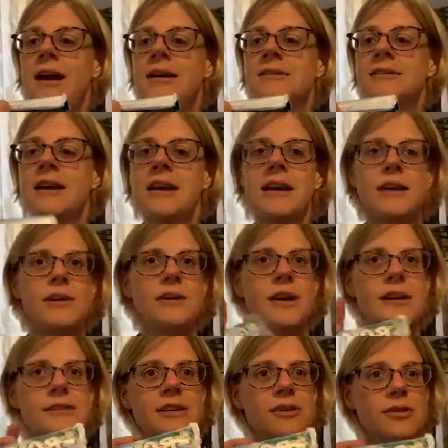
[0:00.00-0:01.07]
as a
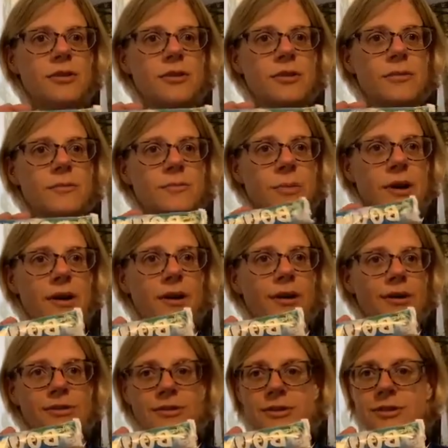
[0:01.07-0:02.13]
chocolate
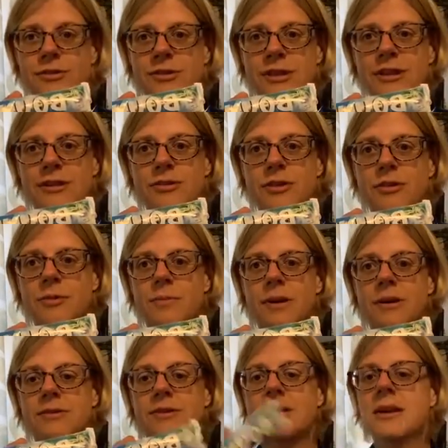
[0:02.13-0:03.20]
bar, as 2 singular chocolate
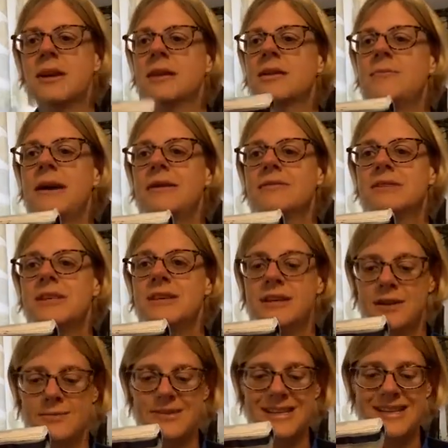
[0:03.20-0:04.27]
bars, Bounty
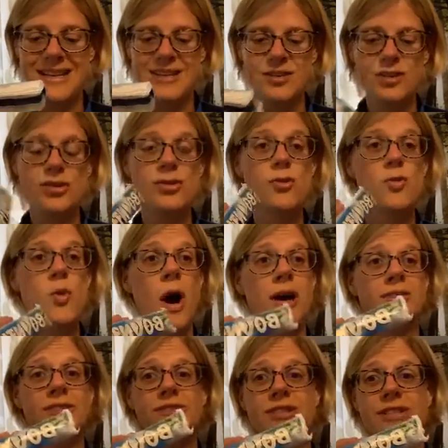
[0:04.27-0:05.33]
comes in at
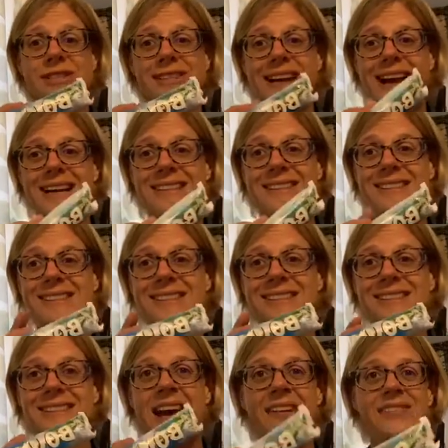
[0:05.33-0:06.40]

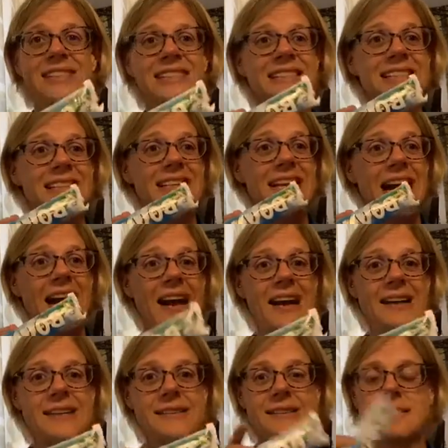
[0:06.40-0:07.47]

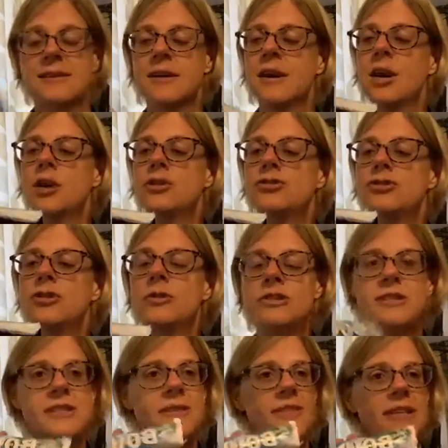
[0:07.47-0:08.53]
278.
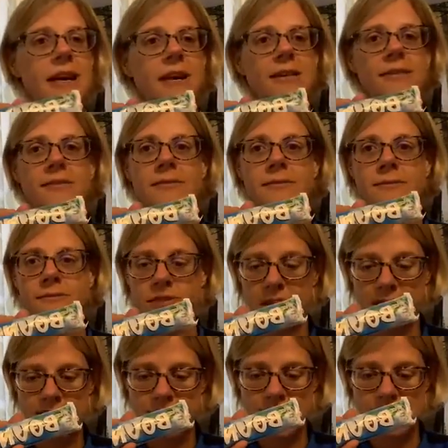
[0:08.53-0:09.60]
278
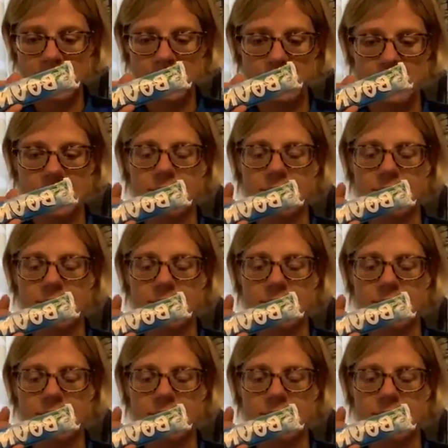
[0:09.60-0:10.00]
for this